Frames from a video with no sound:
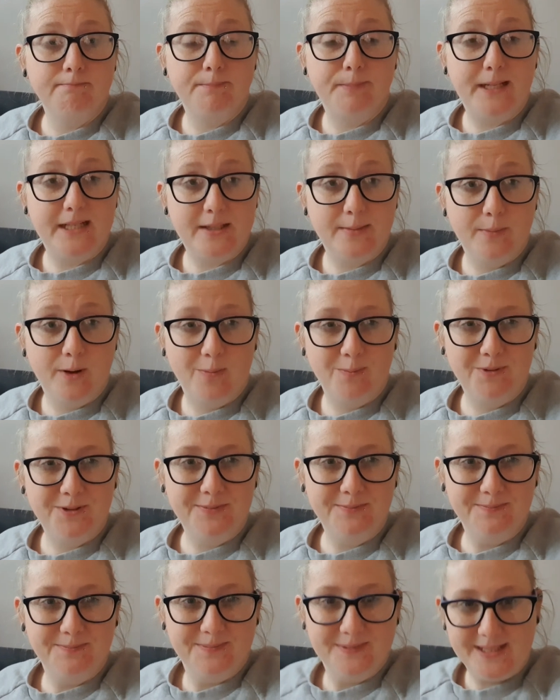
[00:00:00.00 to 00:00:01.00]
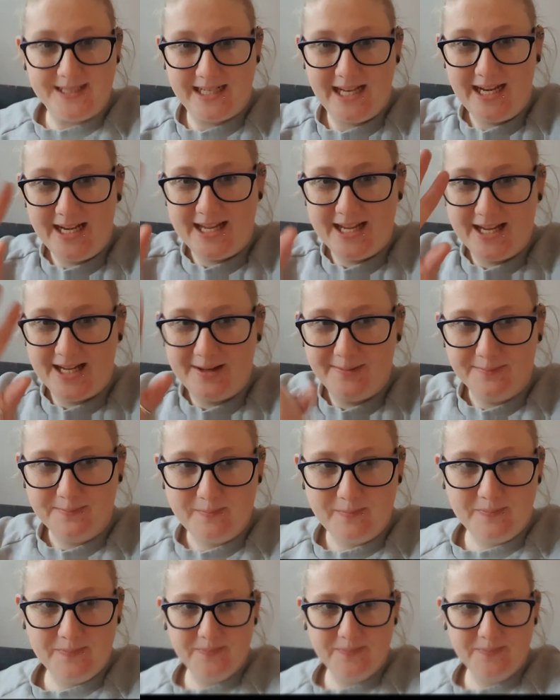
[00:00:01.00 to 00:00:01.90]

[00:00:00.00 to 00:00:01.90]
bits and bobs. See you later.